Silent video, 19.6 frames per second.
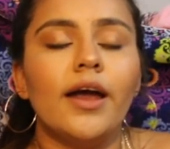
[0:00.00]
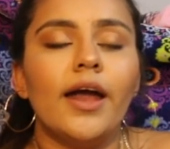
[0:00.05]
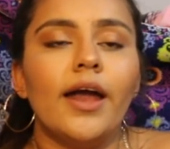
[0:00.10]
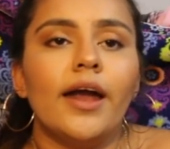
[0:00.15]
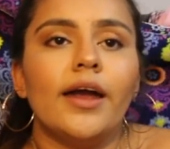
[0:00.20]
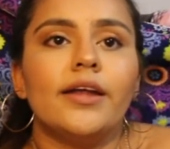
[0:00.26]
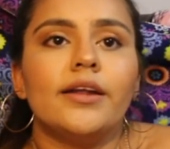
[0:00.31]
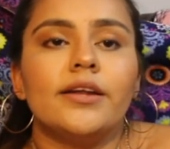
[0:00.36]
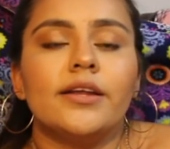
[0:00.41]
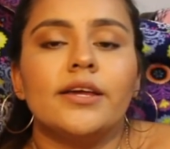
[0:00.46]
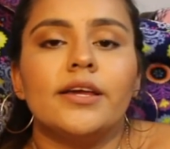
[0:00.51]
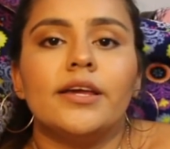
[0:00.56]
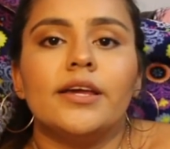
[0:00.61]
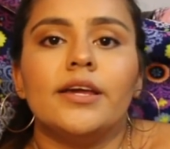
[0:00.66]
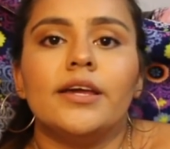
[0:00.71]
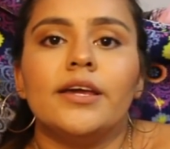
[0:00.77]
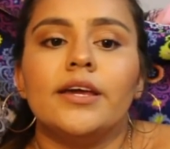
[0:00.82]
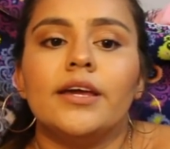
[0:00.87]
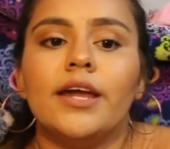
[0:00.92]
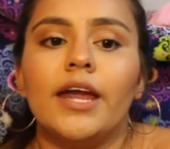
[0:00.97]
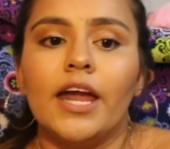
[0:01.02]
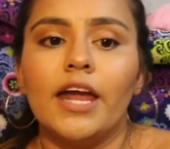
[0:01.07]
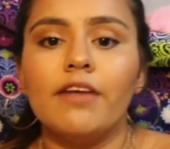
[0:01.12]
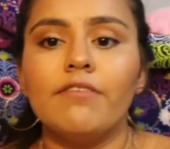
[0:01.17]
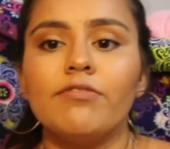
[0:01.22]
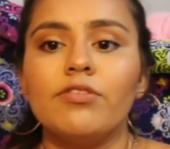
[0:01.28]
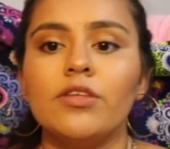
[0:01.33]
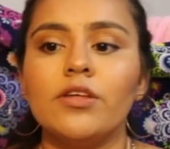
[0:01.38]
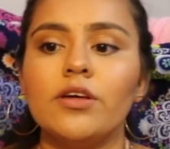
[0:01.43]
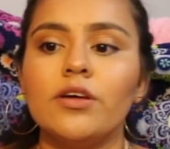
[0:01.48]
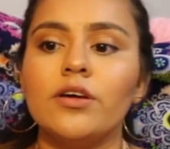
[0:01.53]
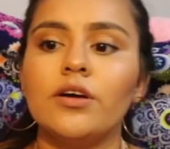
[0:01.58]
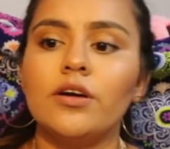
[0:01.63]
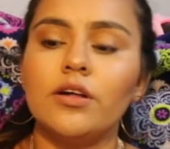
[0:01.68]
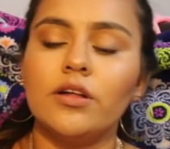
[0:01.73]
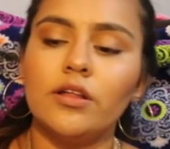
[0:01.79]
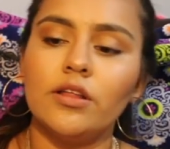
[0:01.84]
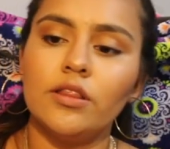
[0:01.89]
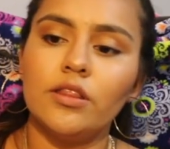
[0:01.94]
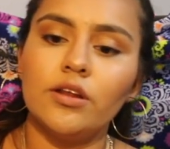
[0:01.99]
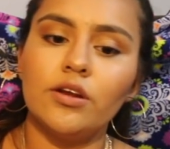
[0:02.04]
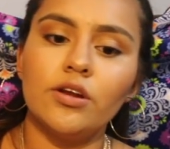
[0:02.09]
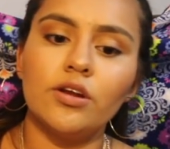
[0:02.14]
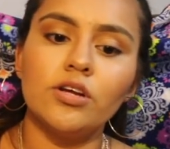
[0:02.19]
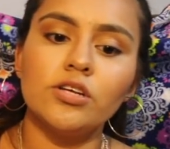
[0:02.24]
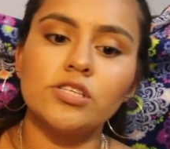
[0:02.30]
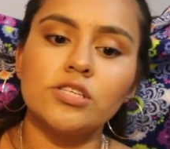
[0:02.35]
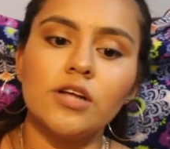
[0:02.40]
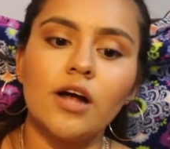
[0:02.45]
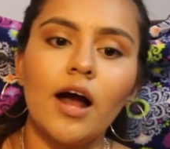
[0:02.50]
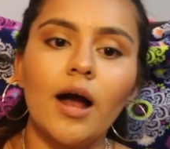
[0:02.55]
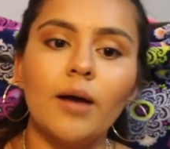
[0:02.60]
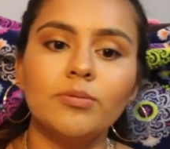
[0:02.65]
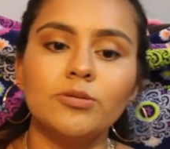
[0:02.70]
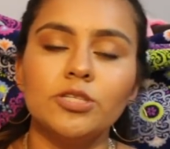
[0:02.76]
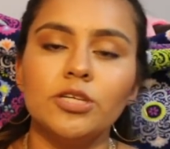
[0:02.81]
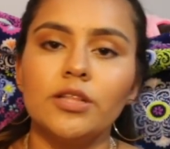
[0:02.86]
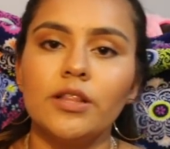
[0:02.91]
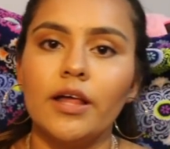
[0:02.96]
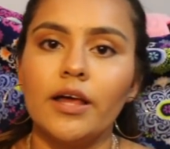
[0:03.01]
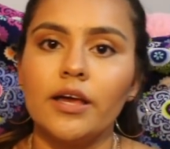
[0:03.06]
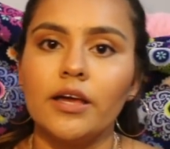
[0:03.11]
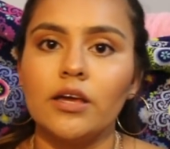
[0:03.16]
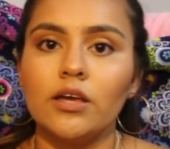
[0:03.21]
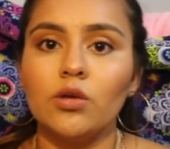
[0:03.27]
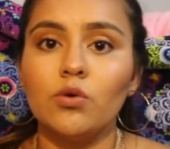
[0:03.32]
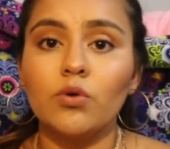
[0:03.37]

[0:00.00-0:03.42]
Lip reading: And he gave the nurse the option, like,